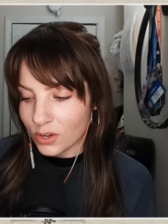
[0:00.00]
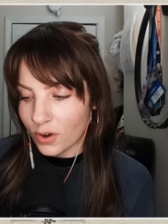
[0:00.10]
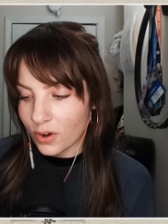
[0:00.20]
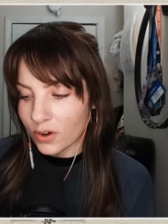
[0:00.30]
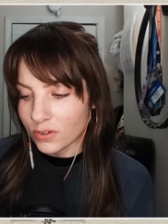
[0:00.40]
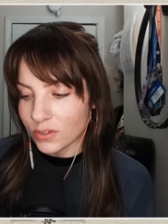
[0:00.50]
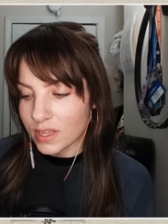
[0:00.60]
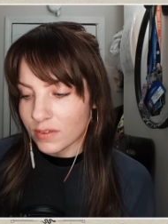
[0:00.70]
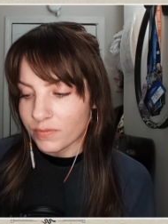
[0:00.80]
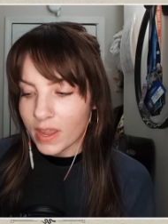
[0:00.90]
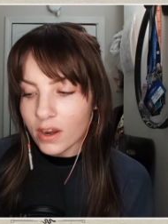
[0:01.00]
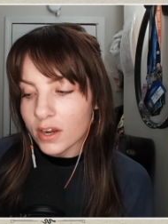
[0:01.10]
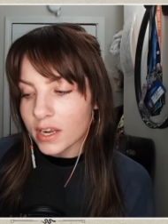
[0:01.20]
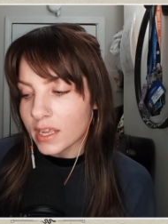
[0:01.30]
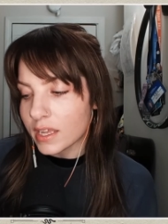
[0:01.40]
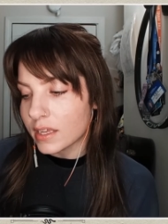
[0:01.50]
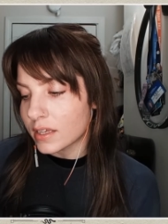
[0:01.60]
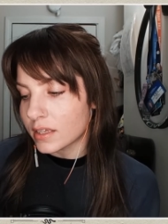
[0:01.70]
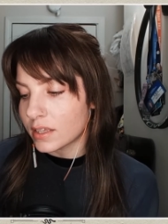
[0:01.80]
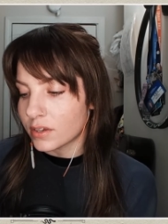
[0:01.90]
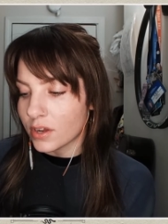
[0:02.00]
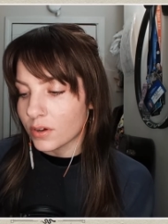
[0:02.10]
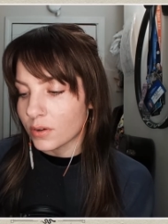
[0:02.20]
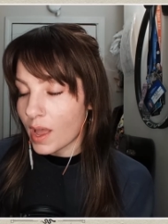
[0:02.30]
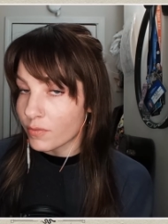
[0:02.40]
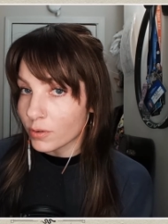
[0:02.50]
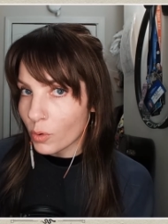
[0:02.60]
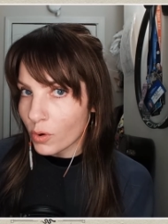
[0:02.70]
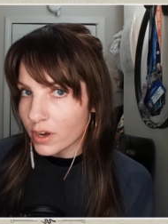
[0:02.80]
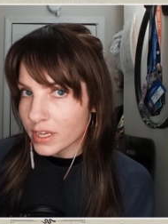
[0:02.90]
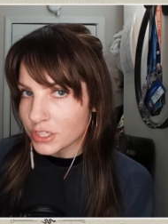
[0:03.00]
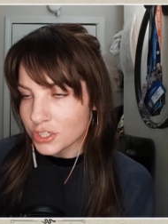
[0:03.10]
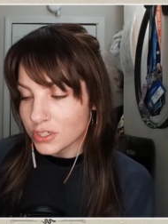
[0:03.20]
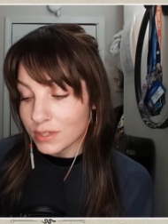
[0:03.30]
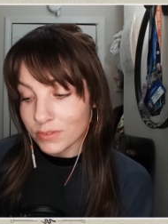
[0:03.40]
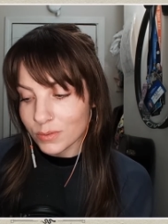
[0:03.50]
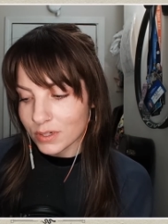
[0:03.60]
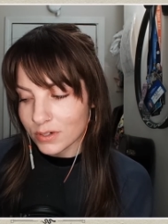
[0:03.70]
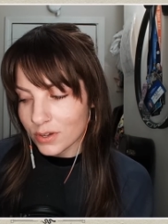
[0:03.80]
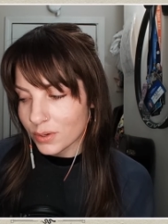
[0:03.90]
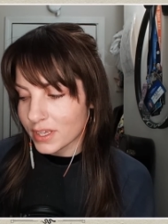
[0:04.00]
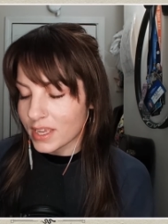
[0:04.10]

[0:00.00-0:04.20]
her looking very, Evermore-ish, even though we don't know it